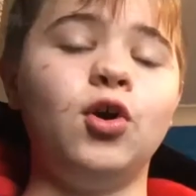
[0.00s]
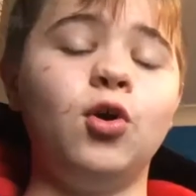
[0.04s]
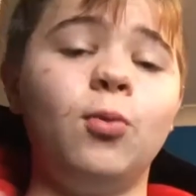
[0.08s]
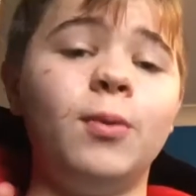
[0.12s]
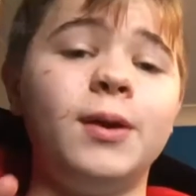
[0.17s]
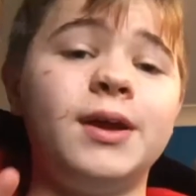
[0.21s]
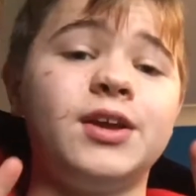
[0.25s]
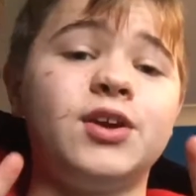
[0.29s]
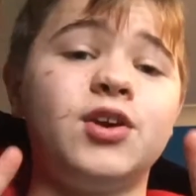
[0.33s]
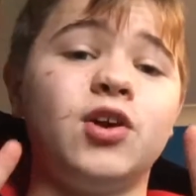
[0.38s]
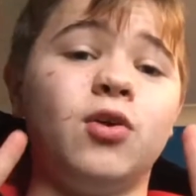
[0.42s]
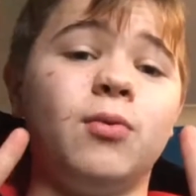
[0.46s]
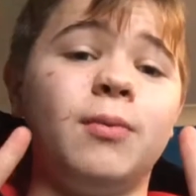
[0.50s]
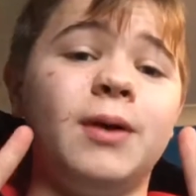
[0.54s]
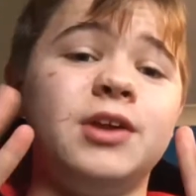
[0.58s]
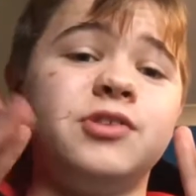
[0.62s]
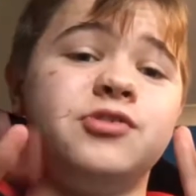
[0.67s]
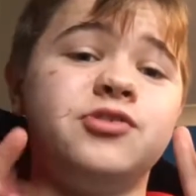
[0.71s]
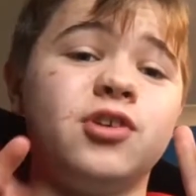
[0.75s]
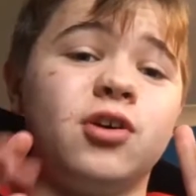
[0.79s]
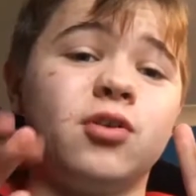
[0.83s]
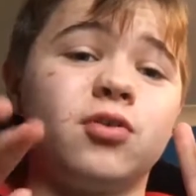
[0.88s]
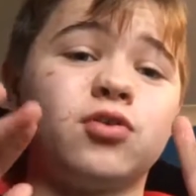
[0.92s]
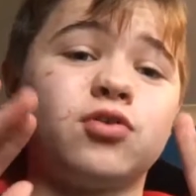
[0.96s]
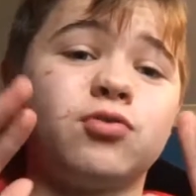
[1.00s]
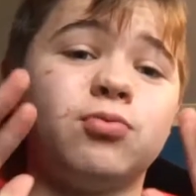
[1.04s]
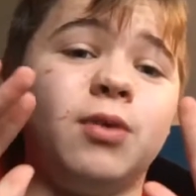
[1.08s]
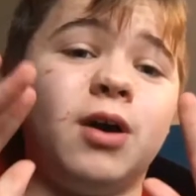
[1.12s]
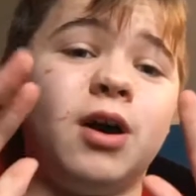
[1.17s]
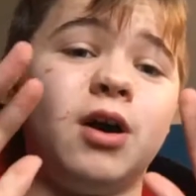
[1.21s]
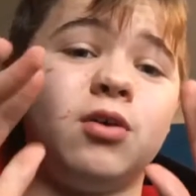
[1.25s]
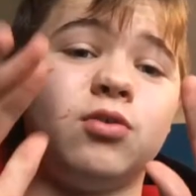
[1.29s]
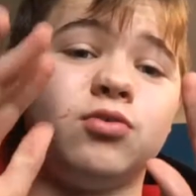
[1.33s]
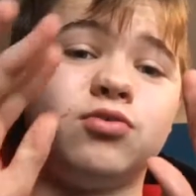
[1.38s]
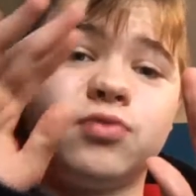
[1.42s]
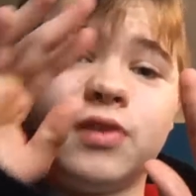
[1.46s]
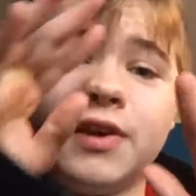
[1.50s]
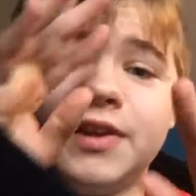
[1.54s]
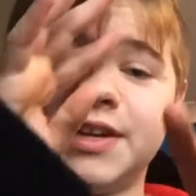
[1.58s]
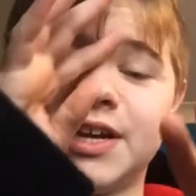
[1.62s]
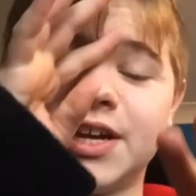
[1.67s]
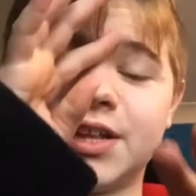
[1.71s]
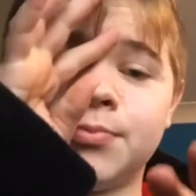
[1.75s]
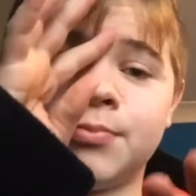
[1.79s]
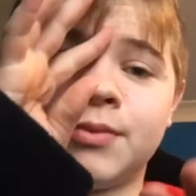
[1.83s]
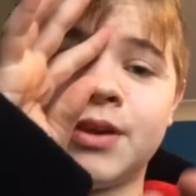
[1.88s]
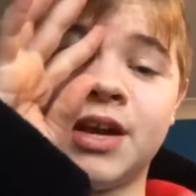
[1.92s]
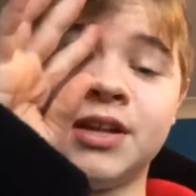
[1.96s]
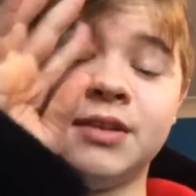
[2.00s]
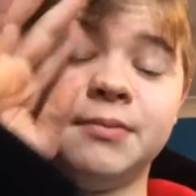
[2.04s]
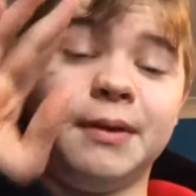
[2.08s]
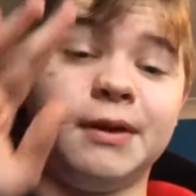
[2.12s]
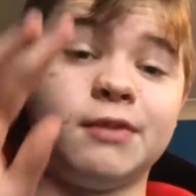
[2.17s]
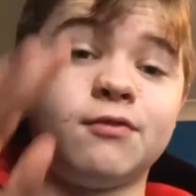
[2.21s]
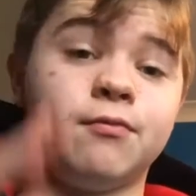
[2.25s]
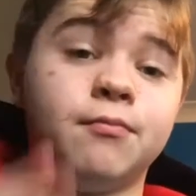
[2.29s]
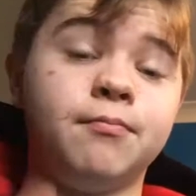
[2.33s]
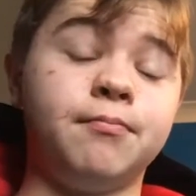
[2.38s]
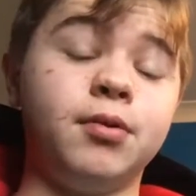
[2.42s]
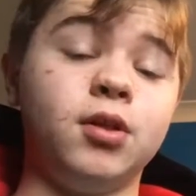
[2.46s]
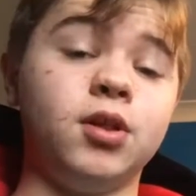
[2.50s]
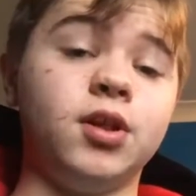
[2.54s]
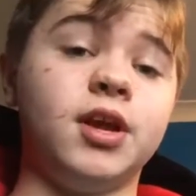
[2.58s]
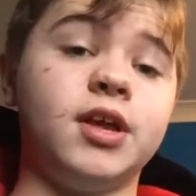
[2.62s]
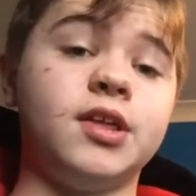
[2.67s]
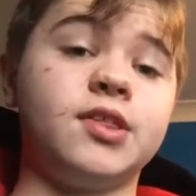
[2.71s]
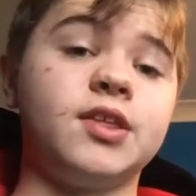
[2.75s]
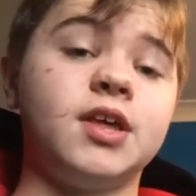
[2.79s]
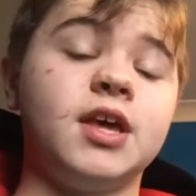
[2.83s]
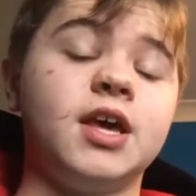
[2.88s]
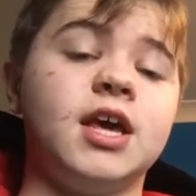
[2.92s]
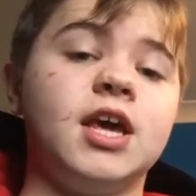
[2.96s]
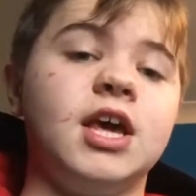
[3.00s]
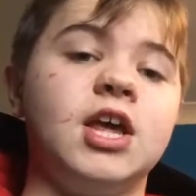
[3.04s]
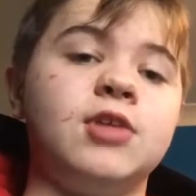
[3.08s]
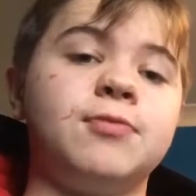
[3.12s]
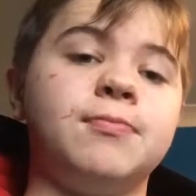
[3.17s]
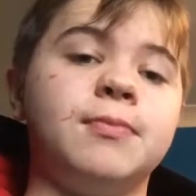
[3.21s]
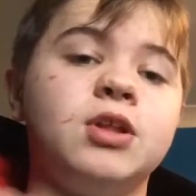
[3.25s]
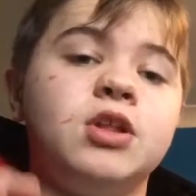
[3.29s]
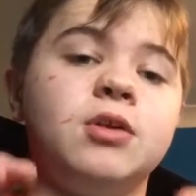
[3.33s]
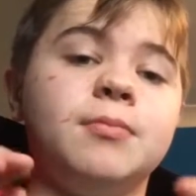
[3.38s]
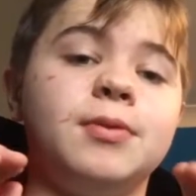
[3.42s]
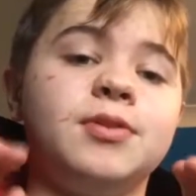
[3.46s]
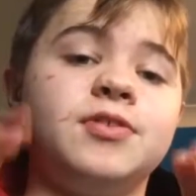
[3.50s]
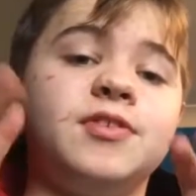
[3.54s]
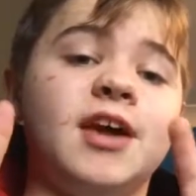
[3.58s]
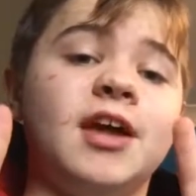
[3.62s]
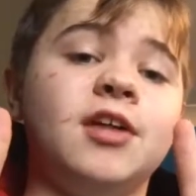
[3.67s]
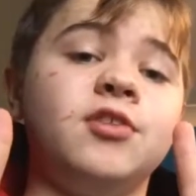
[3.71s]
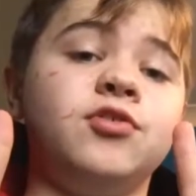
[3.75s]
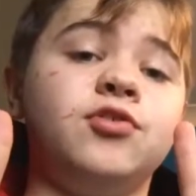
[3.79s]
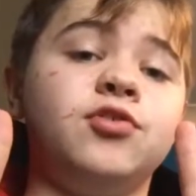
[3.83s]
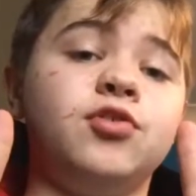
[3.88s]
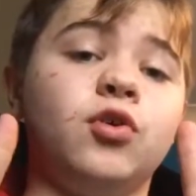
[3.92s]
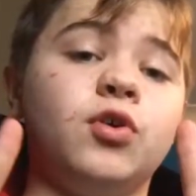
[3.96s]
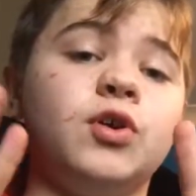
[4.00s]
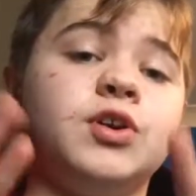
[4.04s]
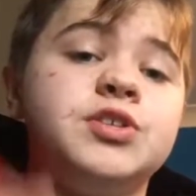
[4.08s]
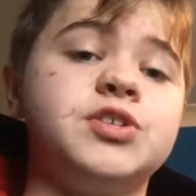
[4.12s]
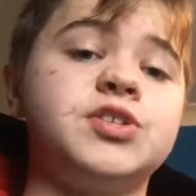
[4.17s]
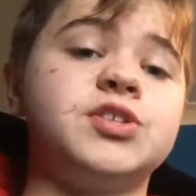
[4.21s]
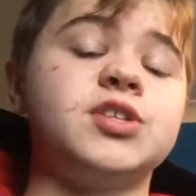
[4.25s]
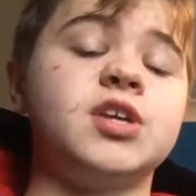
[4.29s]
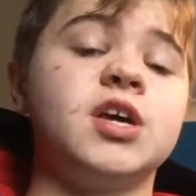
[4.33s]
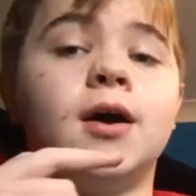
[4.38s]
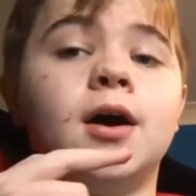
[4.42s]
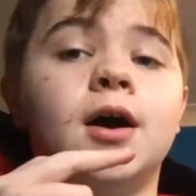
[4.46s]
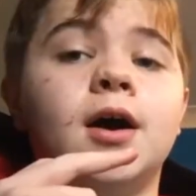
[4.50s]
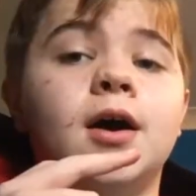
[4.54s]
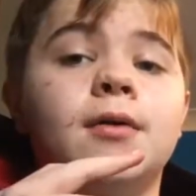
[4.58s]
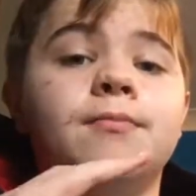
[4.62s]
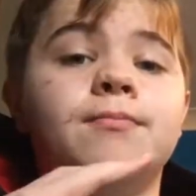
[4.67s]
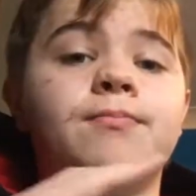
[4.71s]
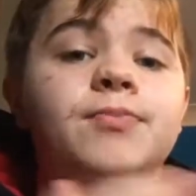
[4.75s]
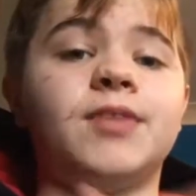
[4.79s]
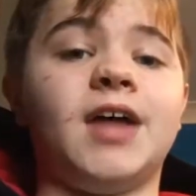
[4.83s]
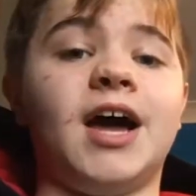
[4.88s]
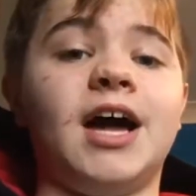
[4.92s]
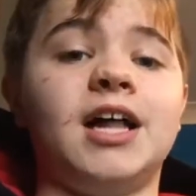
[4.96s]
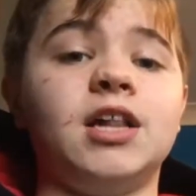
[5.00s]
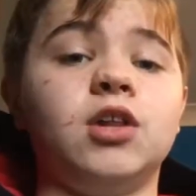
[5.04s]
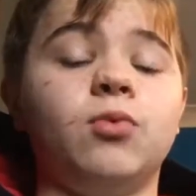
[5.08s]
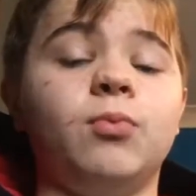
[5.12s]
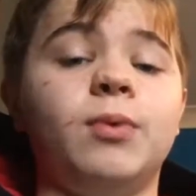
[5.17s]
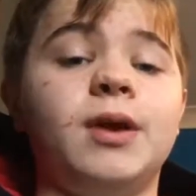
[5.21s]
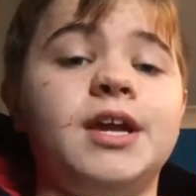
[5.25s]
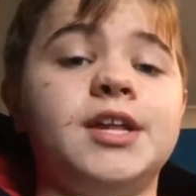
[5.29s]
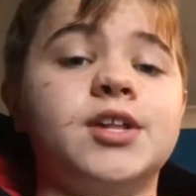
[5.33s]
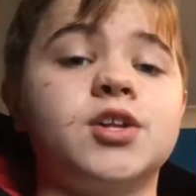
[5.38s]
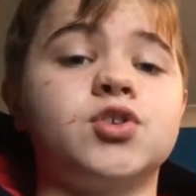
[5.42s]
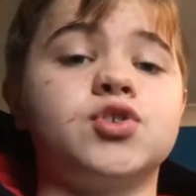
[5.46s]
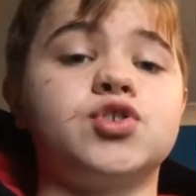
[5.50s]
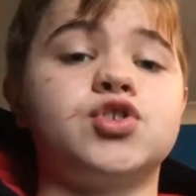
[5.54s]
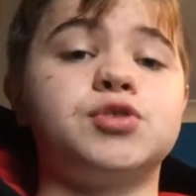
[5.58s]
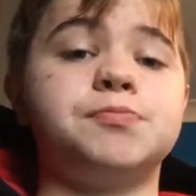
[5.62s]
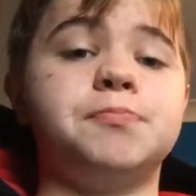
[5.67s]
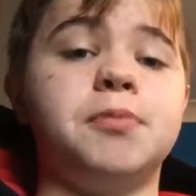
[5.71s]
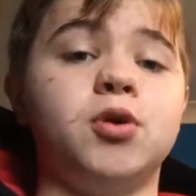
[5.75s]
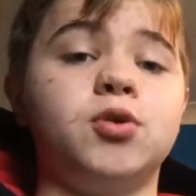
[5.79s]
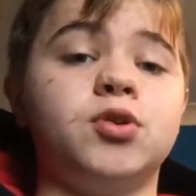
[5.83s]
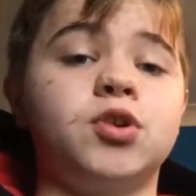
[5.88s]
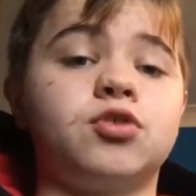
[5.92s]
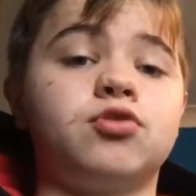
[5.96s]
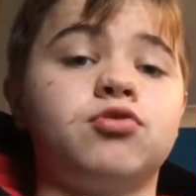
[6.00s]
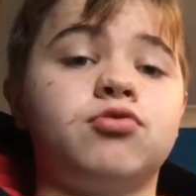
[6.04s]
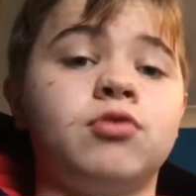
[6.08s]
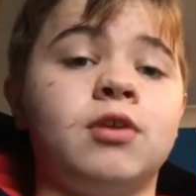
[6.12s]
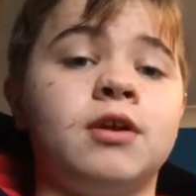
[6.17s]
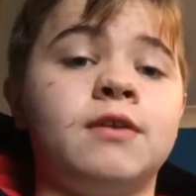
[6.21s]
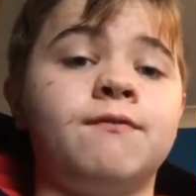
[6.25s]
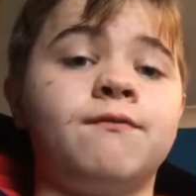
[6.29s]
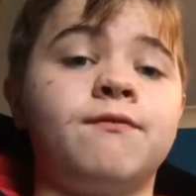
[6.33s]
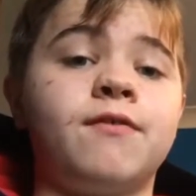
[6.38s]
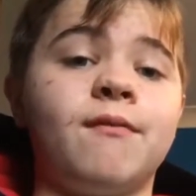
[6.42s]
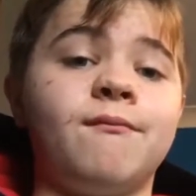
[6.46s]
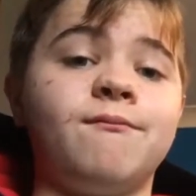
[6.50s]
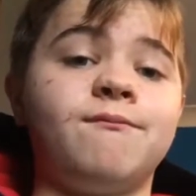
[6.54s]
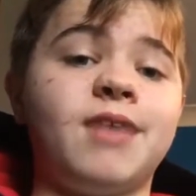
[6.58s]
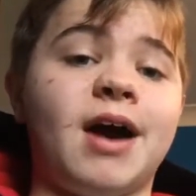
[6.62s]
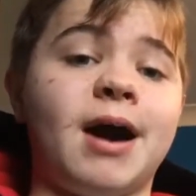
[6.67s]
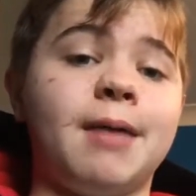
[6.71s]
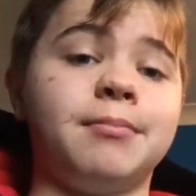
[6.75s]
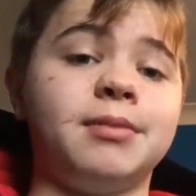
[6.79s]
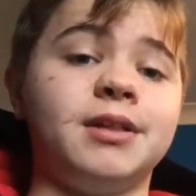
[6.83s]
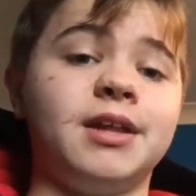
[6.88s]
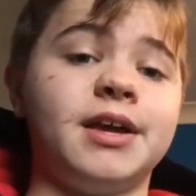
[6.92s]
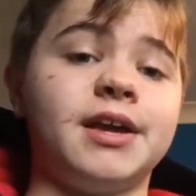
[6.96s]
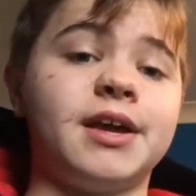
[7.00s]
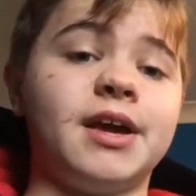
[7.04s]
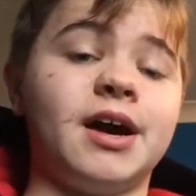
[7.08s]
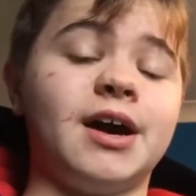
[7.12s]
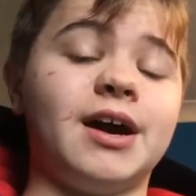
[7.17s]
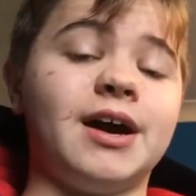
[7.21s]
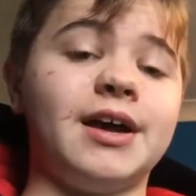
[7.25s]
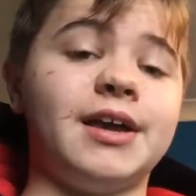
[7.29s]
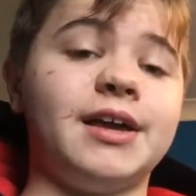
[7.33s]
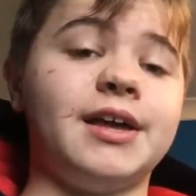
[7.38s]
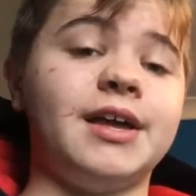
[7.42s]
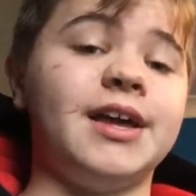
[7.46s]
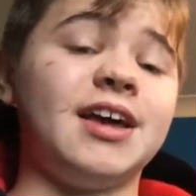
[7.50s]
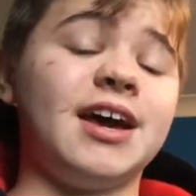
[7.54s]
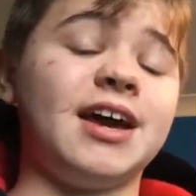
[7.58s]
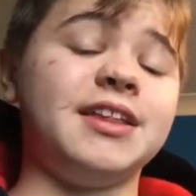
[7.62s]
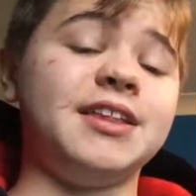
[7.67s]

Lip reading: Doing cutaway jokes while trying to get some candy back from bullies is my number 10 choice, Halloween on Spooner Street from Family Guy.